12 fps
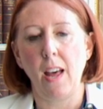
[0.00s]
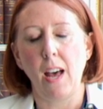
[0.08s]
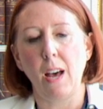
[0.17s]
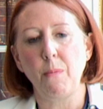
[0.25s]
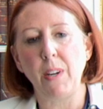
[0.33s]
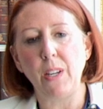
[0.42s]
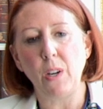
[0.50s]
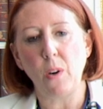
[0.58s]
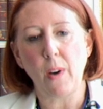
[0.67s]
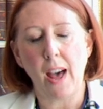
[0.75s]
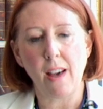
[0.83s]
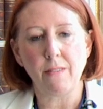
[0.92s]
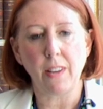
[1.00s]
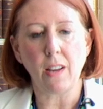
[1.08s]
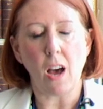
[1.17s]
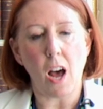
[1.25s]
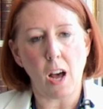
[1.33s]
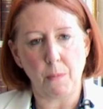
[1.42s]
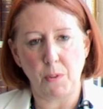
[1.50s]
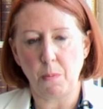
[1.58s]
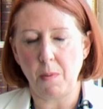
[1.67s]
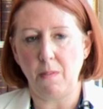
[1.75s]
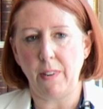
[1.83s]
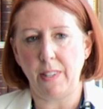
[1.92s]
And we know having
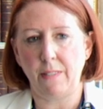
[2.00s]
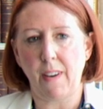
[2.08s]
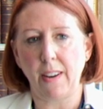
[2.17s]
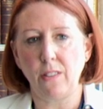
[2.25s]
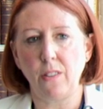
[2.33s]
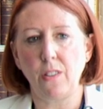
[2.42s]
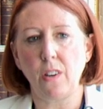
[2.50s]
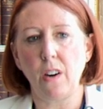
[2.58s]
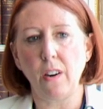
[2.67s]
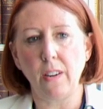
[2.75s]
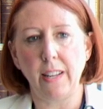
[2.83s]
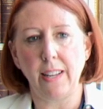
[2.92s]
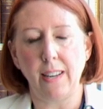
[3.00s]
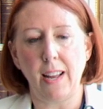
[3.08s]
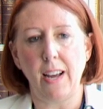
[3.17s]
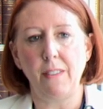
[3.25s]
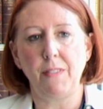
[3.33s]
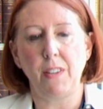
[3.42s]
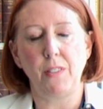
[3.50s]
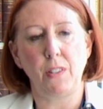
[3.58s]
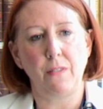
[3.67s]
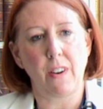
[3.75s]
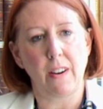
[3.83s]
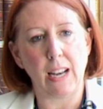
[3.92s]
optimal risk factors early in life gives
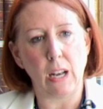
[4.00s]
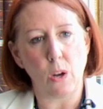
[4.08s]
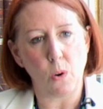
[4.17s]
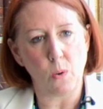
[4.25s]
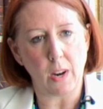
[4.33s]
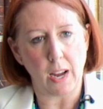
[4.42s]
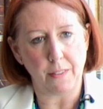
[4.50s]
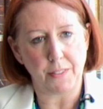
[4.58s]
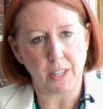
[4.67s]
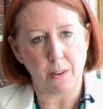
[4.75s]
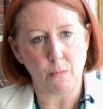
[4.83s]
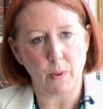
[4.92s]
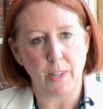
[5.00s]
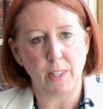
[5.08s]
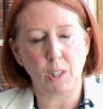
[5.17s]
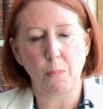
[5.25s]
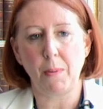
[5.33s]
you very low lifetime risk,